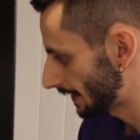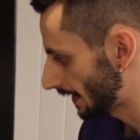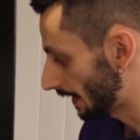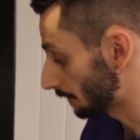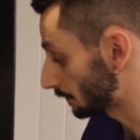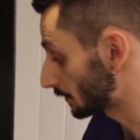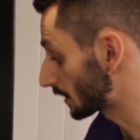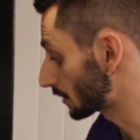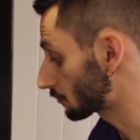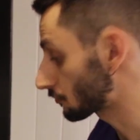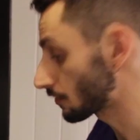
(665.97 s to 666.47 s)

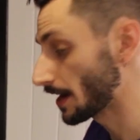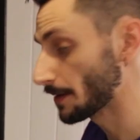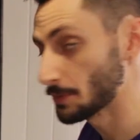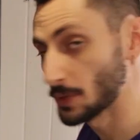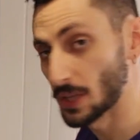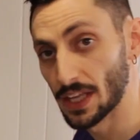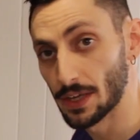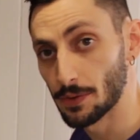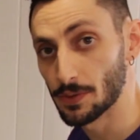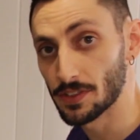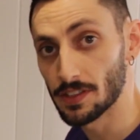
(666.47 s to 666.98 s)
I'm gonna try
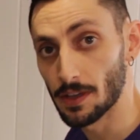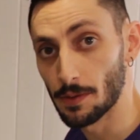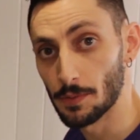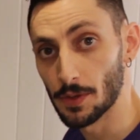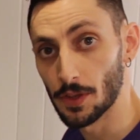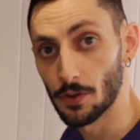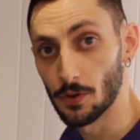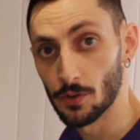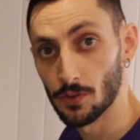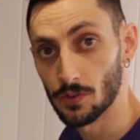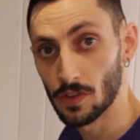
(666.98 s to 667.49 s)
playing with some of
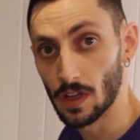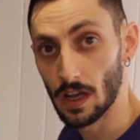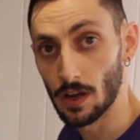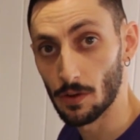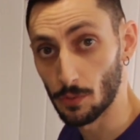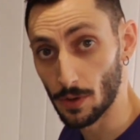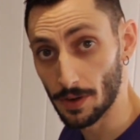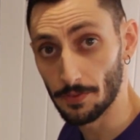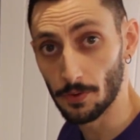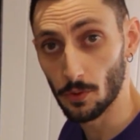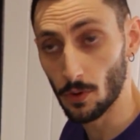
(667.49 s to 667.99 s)
those
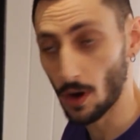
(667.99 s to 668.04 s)
river